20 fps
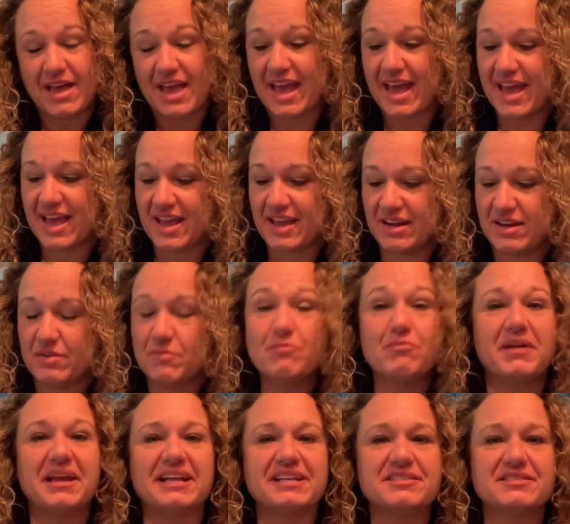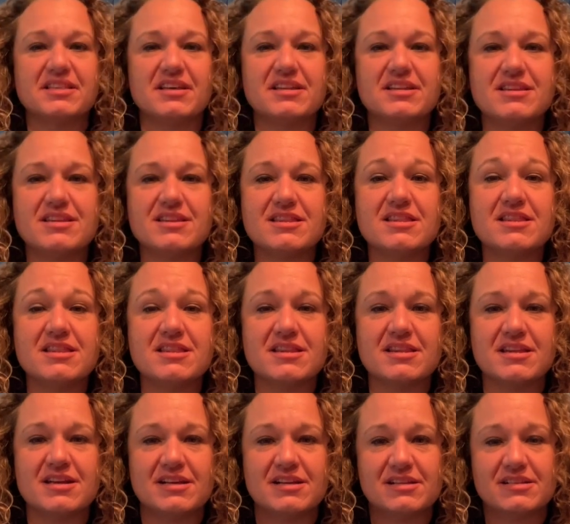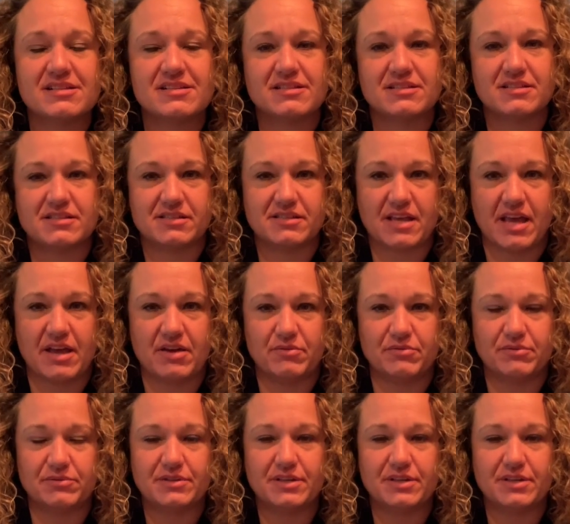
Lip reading: N makes the N sound.